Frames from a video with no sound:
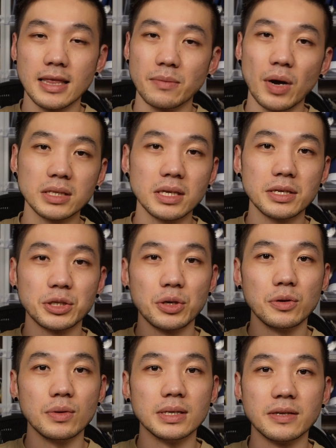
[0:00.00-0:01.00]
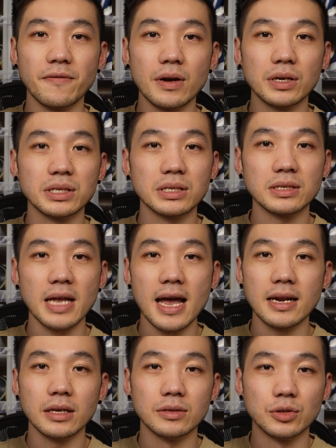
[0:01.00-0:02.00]
And the box of the shoe is a very
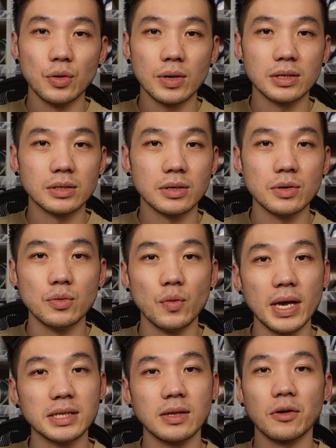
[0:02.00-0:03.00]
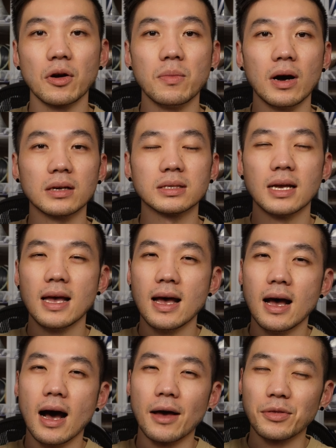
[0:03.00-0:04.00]
standard Jordan 2 Wings logo box.
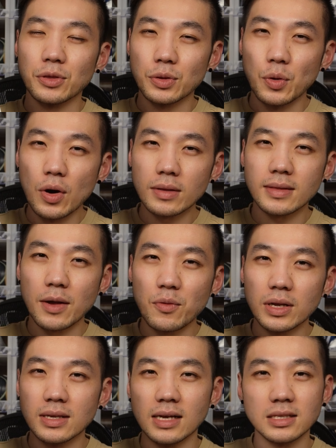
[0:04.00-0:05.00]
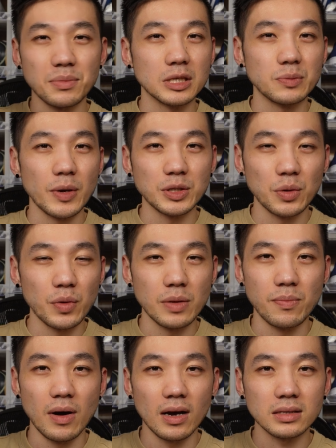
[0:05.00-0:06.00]
I thought they would have done special with
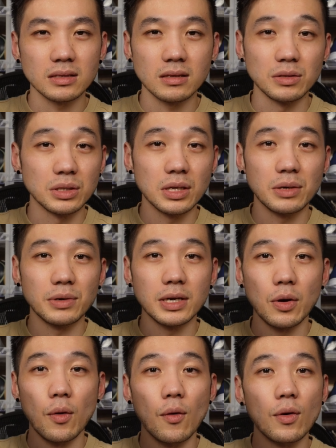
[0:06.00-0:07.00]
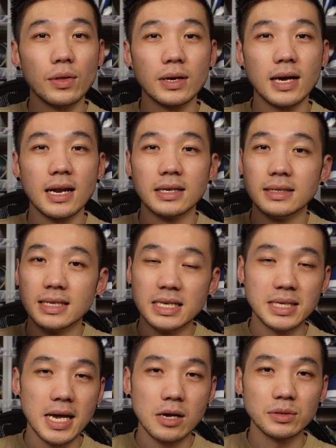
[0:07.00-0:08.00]
the box considering all the kind of
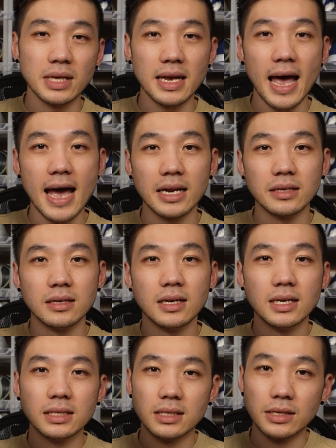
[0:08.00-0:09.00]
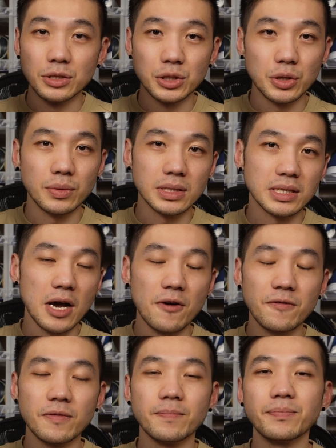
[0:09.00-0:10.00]
details they added the shoe
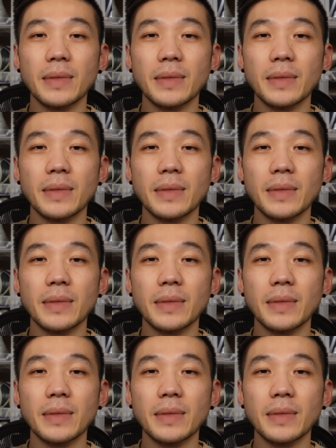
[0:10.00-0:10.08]
itself.